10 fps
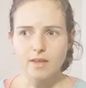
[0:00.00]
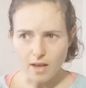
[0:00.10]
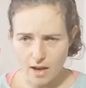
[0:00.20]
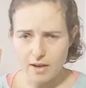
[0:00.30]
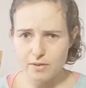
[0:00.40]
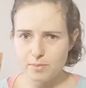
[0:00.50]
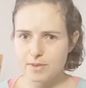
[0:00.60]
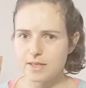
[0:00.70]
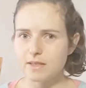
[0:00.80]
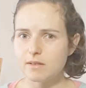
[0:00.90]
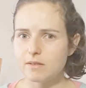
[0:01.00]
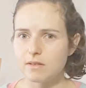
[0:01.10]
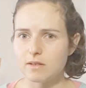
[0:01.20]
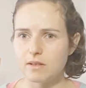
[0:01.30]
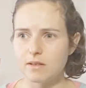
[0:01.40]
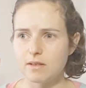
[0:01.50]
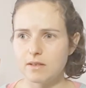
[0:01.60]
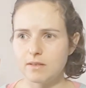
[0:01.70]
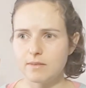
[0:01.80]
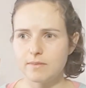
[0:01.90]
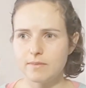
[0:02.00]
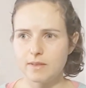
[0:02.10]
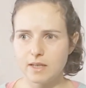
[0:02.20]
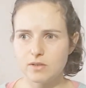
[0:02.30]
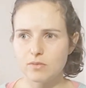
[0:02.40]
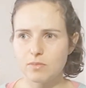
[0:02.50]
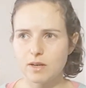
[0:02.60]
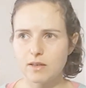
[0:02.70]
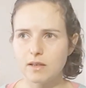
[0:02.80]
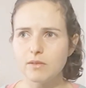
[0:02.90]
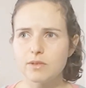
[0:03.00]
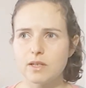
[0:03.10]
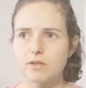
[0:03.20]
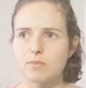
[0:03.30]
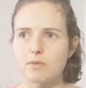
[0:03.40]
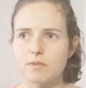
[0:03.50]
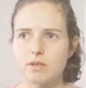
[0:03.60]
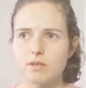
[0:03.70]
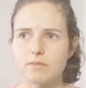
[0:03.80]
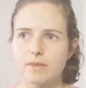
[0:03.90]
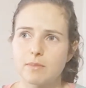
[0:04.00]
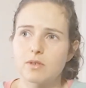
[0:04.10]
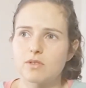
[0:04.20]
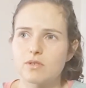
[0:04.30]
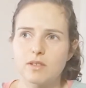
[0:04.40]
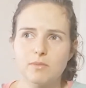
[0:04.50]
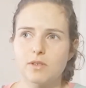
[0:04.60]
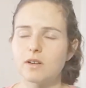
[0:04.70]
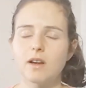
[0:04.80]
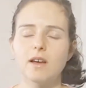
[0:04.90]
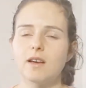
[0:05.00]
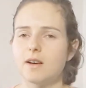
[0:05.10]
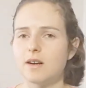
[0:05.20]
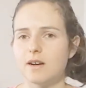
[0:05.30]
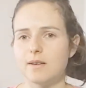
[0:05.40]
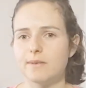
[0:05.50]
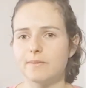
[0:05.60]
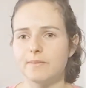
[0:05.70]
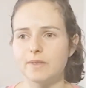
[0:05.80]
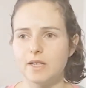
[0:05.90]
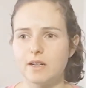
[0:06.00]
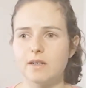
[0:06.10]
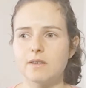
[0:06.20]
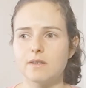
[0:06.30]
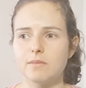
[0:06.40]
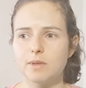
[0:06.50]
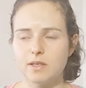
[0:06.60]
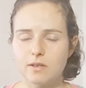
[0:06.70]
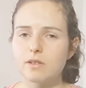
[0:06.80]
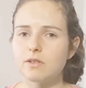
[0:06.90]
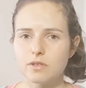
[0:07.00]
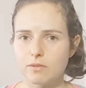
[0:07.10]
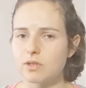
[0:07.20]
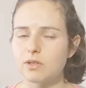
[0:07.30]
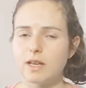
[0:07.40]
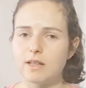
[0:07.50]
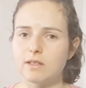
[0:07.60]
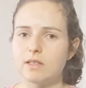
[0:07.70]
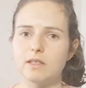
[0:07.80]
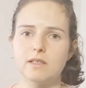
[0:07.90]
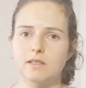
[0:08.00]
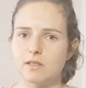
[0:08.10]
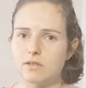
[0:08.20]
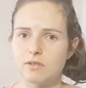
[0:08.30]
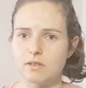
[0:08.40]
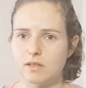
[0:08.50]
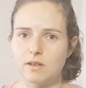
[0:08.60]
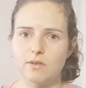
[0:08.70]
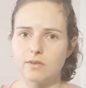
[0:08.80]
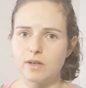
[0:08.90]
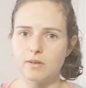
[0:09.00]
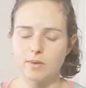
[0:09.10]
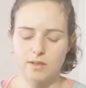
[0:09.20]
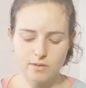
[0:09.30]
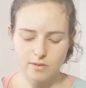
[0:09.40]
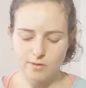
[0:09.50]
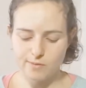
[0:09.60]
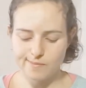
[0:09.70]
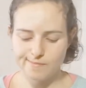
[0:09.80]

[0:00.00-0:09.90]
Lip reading: 100% I think it was non-superwash, I'm not sure anymore, yarn, but also there was no nylon in it, and it also didn't hold that well. So